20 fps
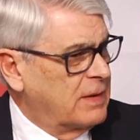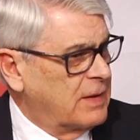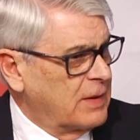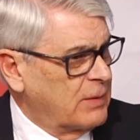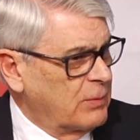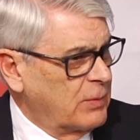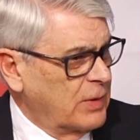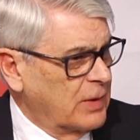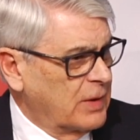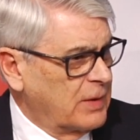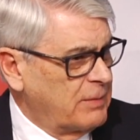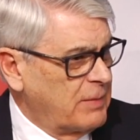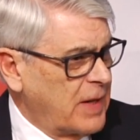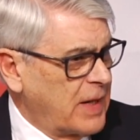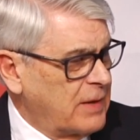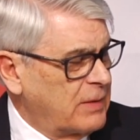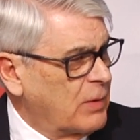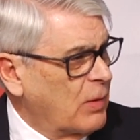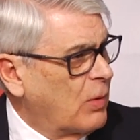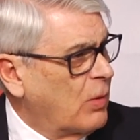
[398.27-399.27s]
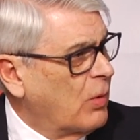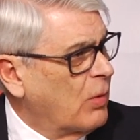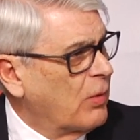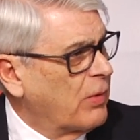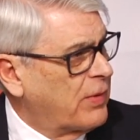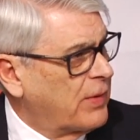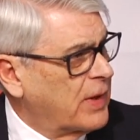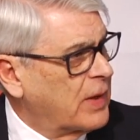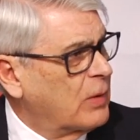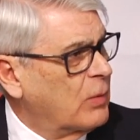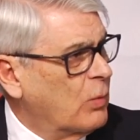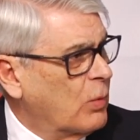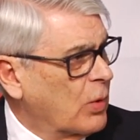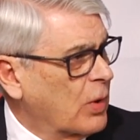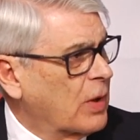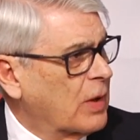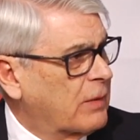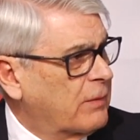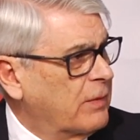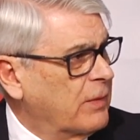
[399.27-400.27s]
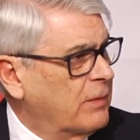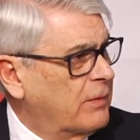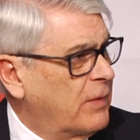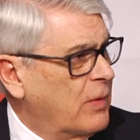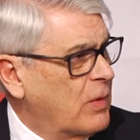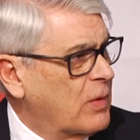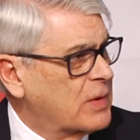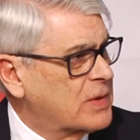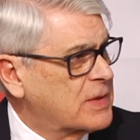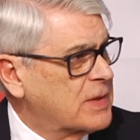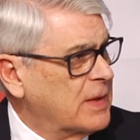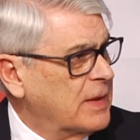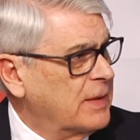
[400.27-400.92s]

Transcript: that really made the whole thing work for folks.